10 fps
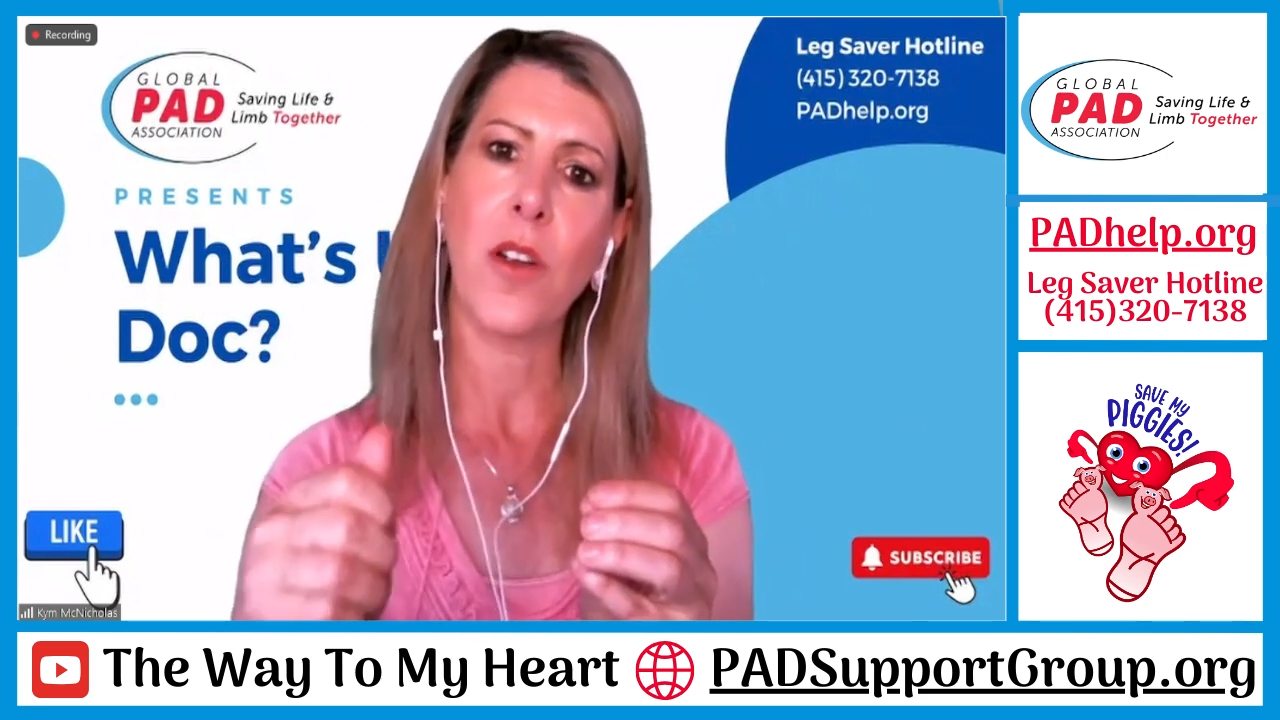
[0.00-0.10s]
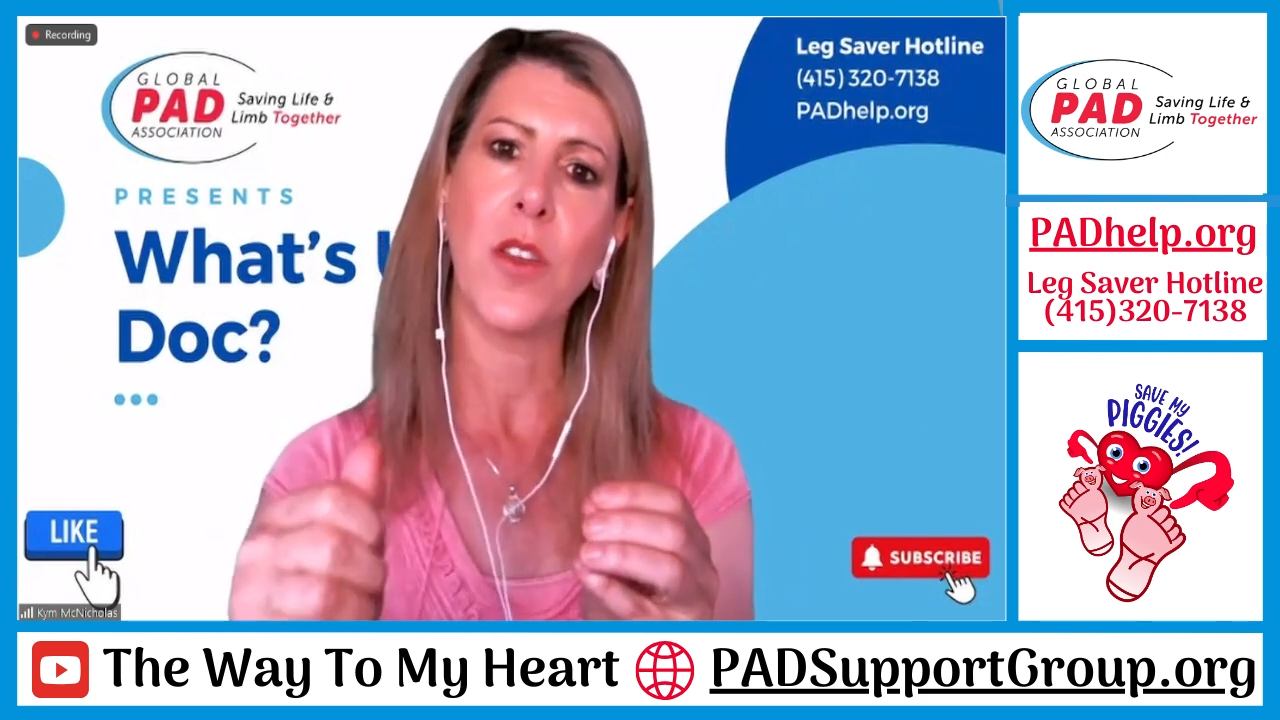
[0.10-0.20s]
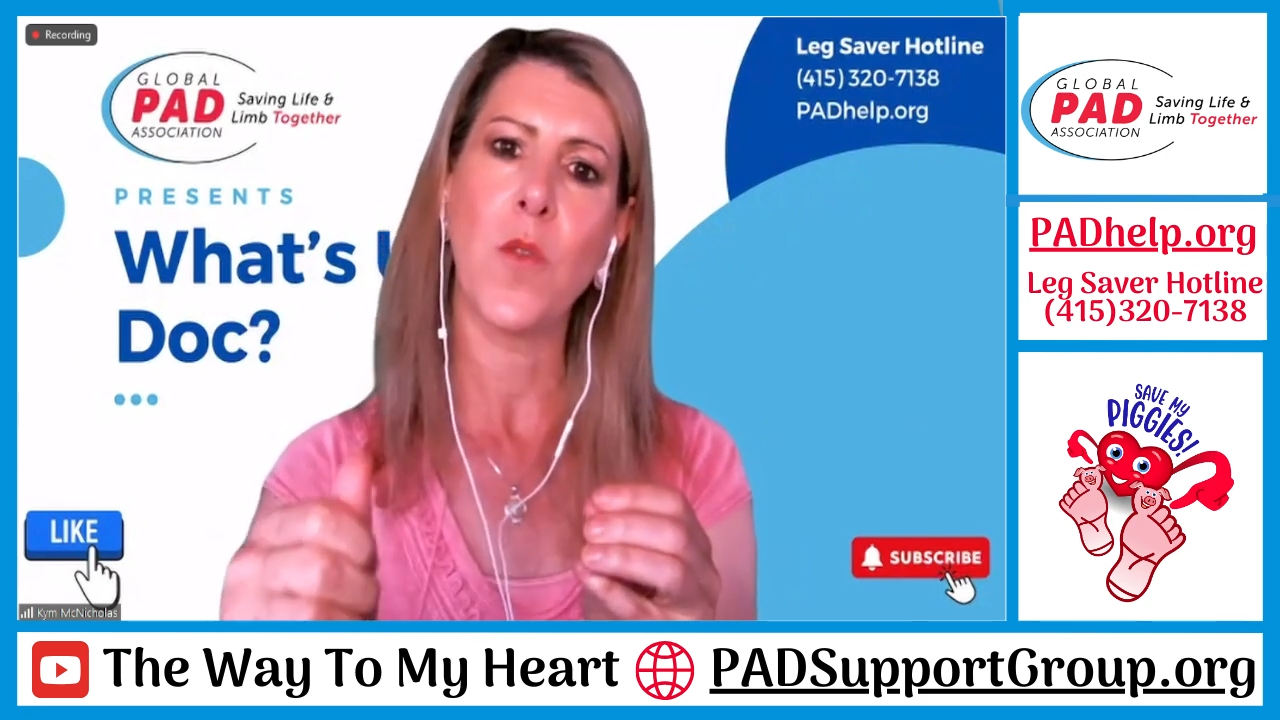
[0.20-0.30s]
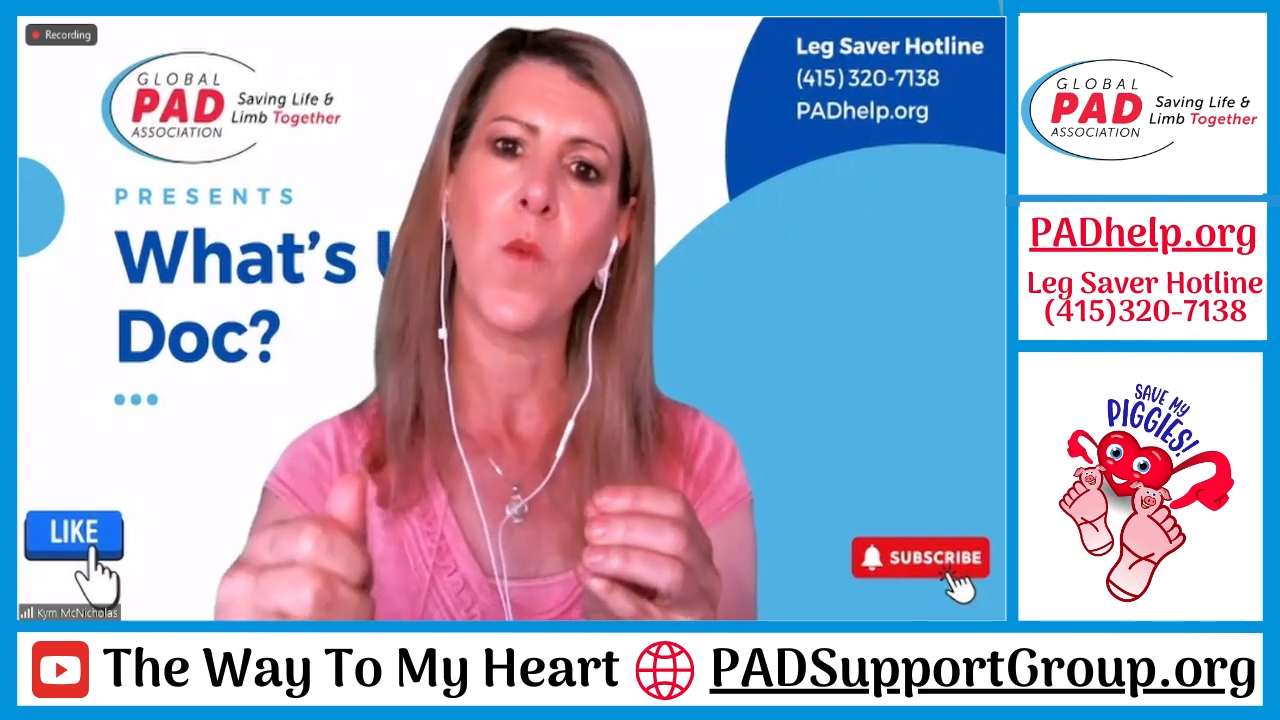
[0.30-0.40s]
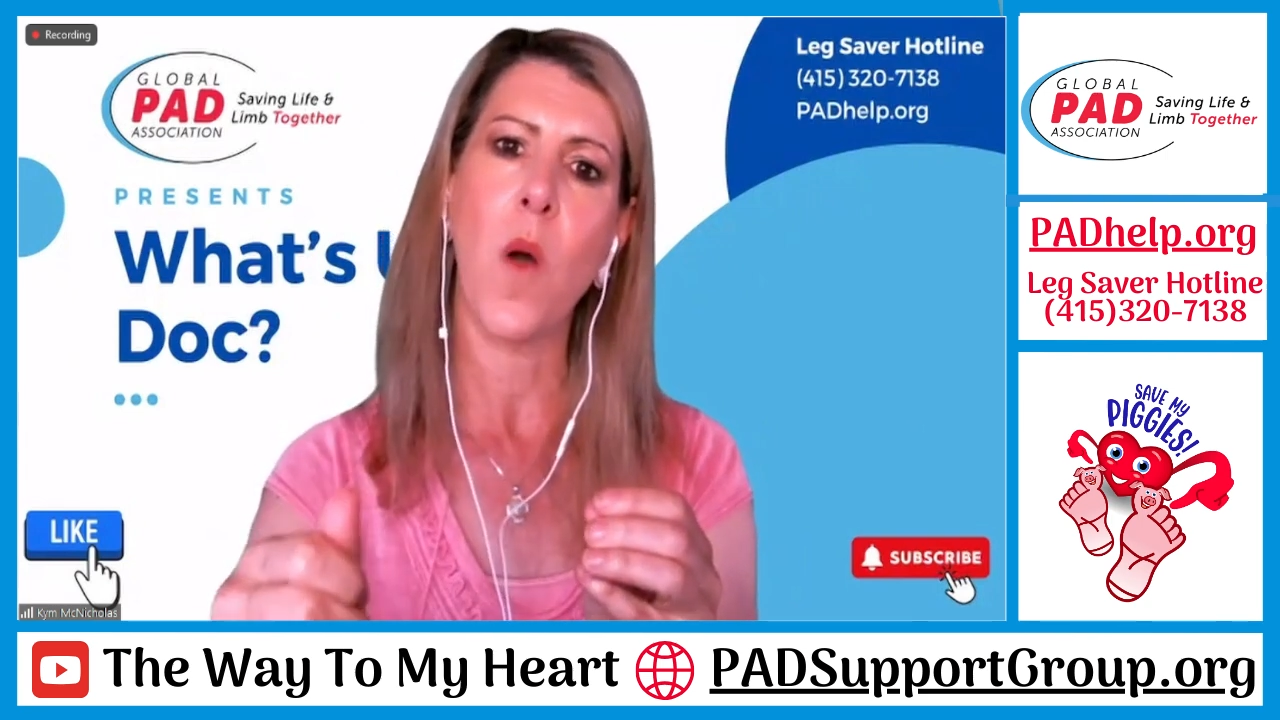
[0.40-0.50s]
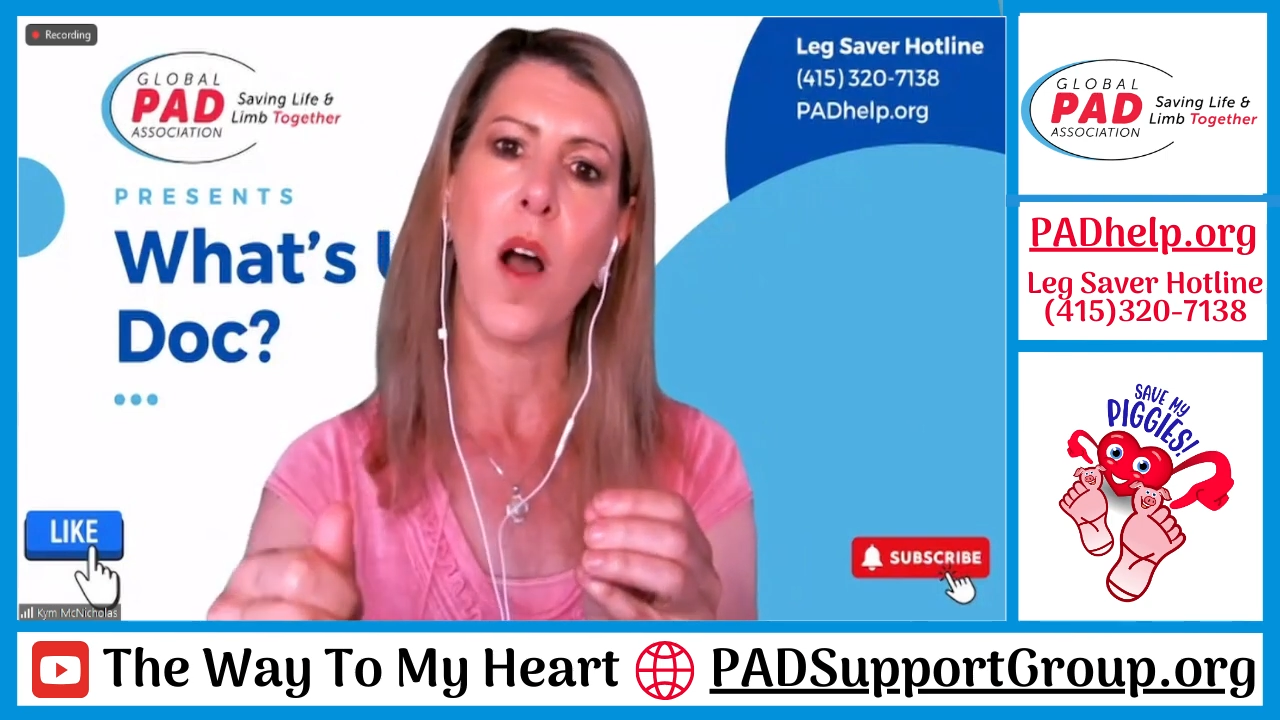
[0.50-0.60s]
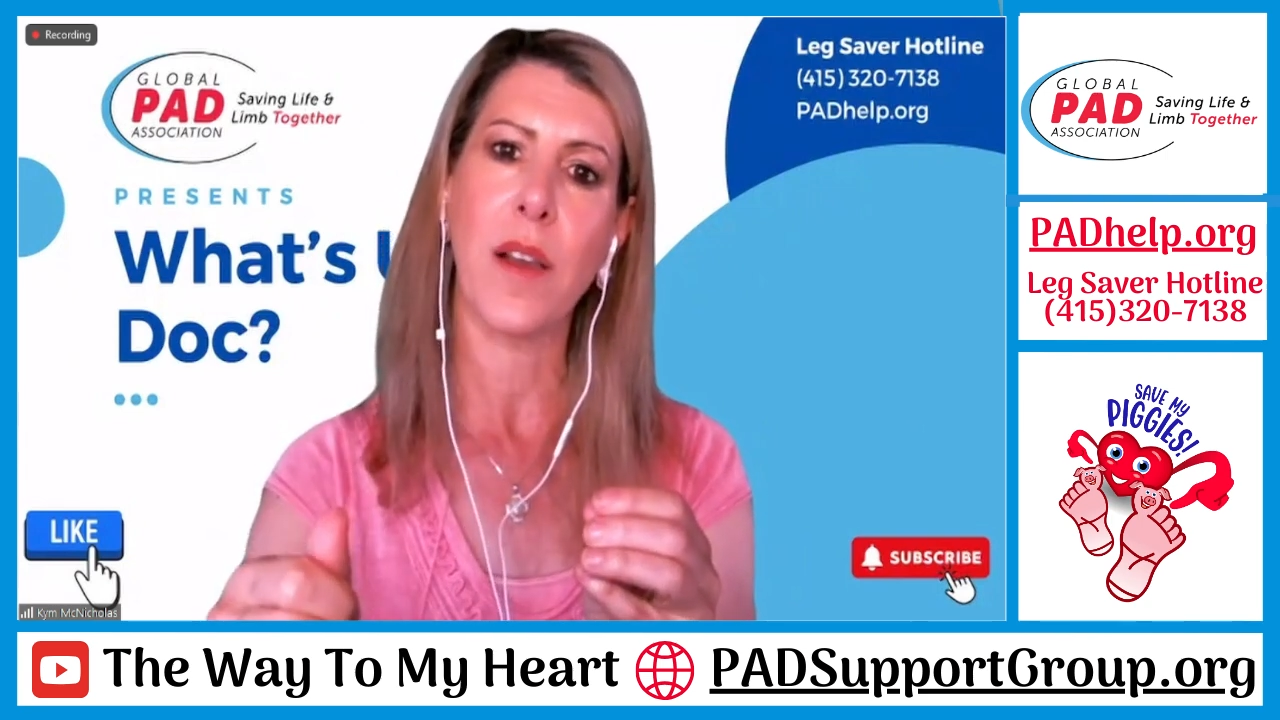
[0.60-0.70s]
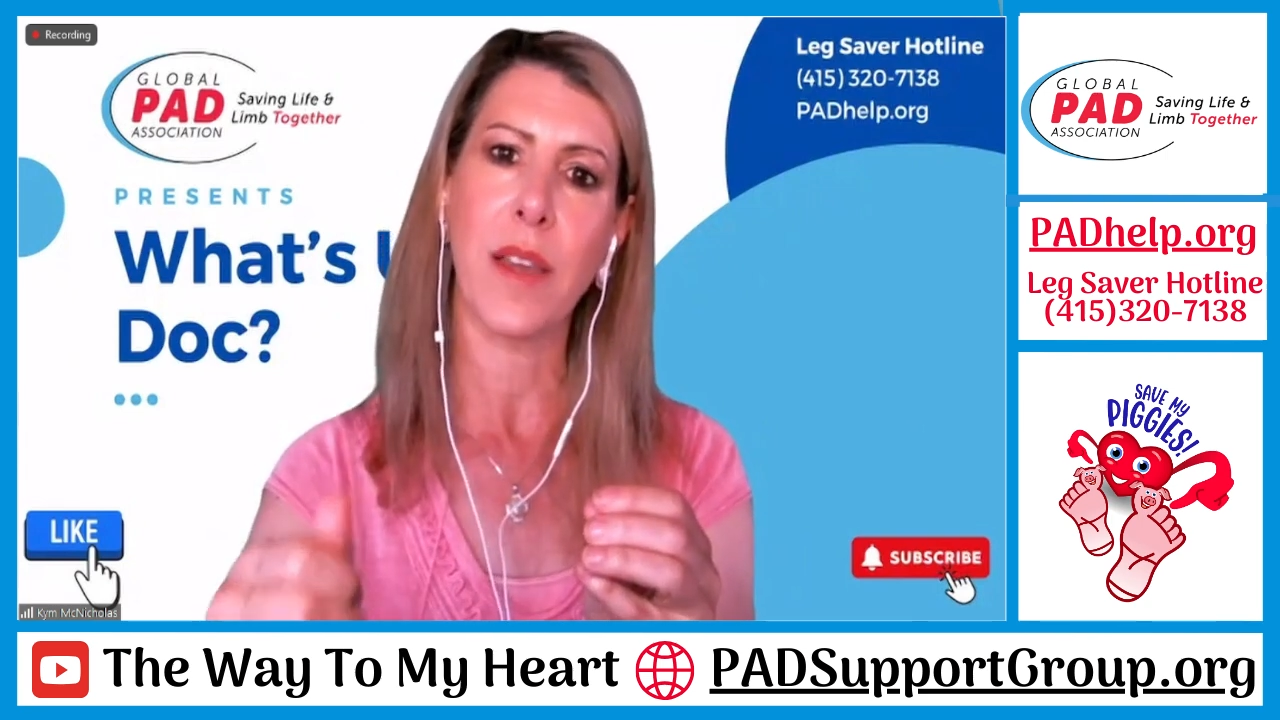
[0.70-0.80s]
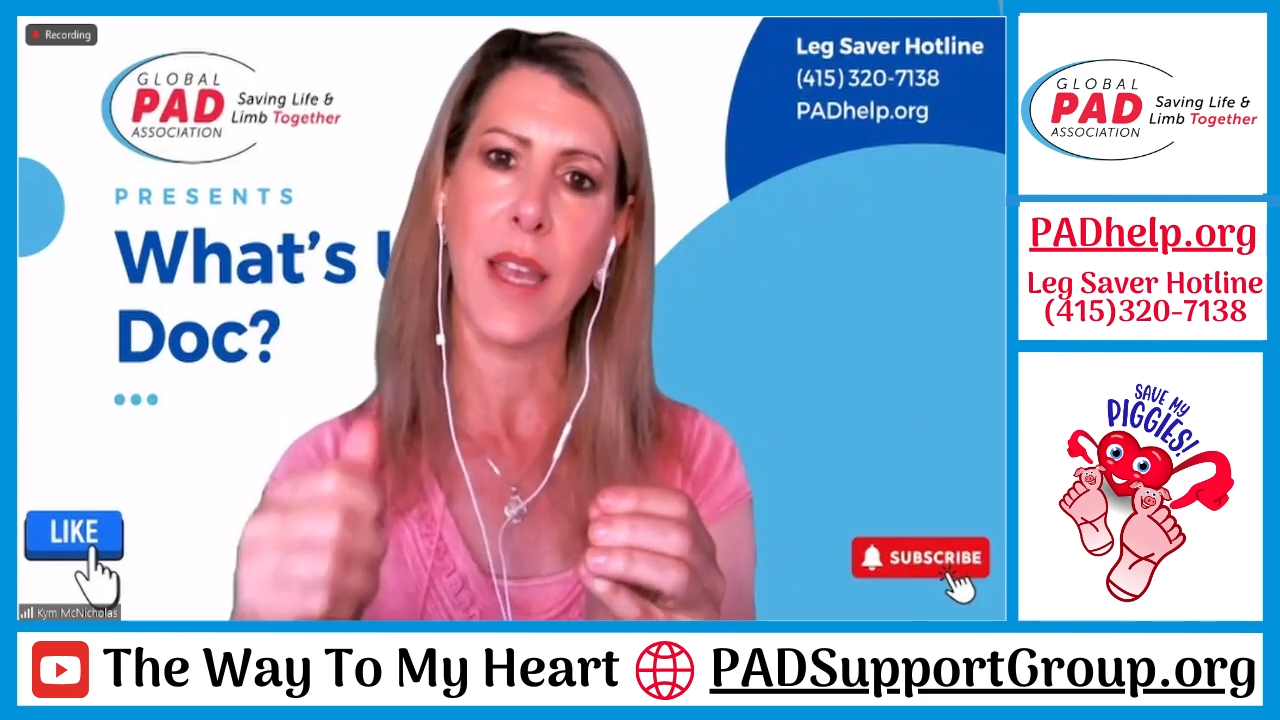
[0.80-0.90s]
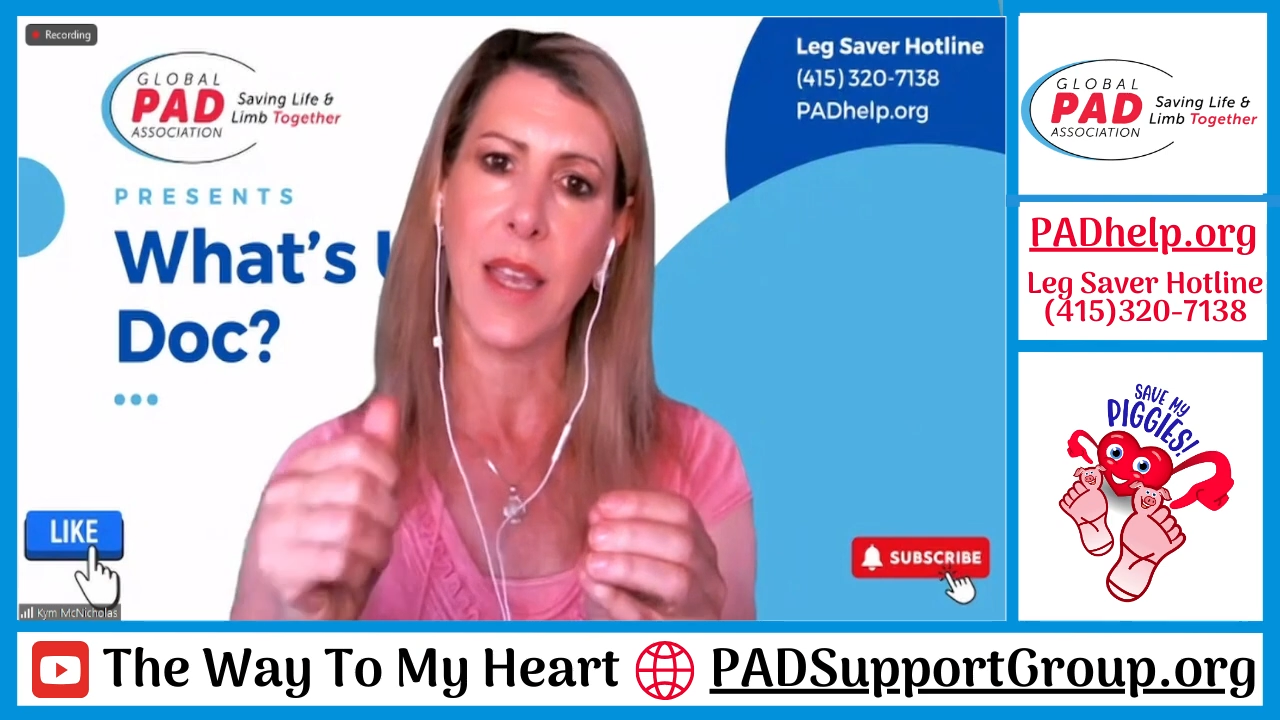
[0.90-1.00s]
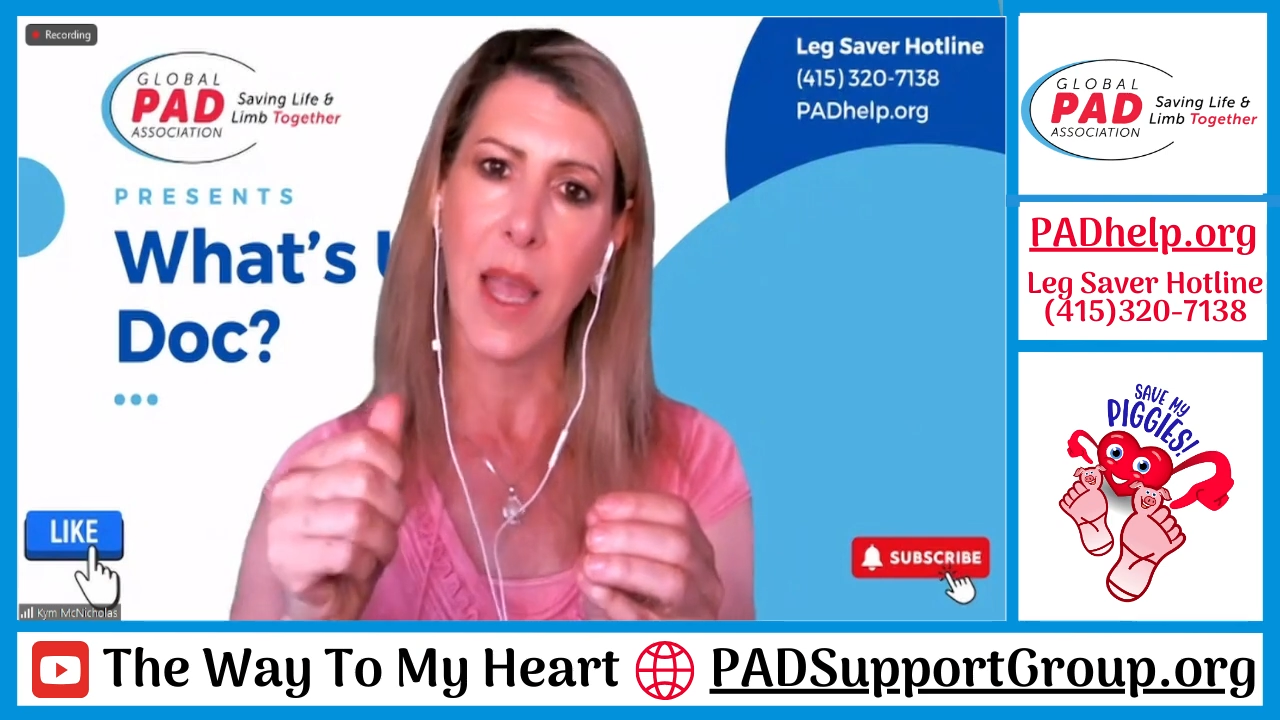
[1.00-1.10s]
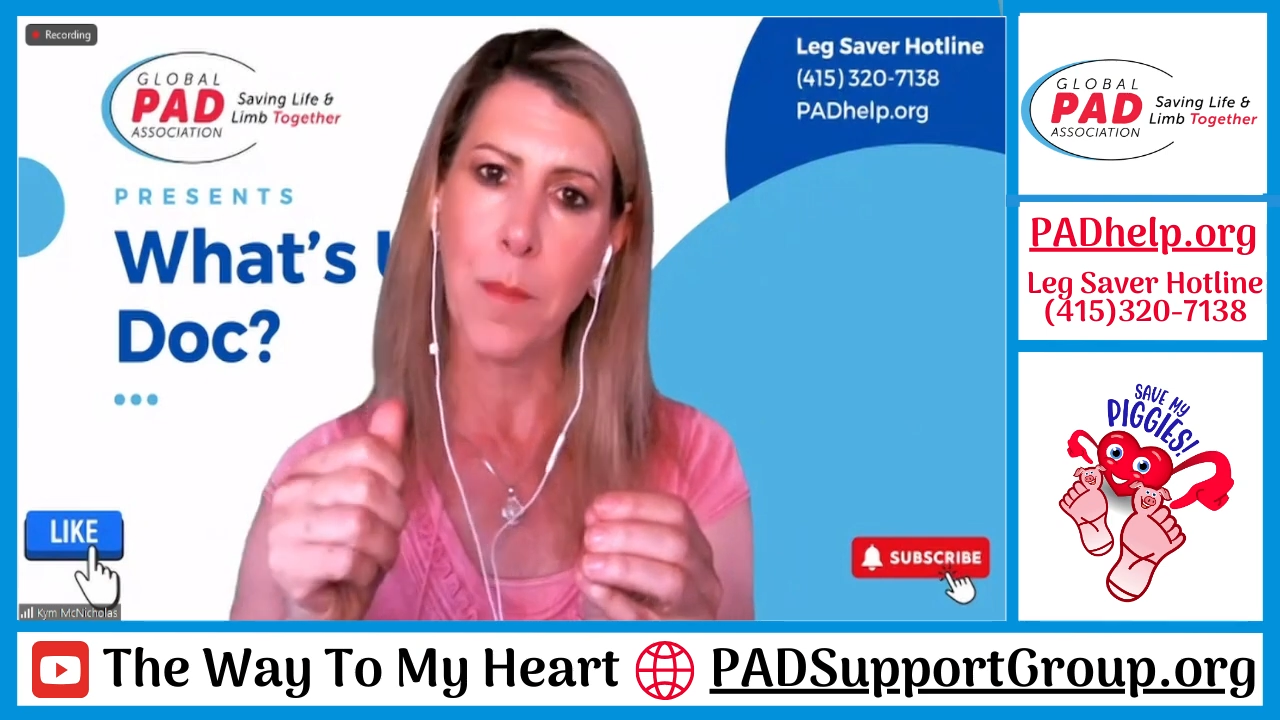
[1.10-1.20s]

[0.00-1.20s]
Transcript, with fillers: are you walking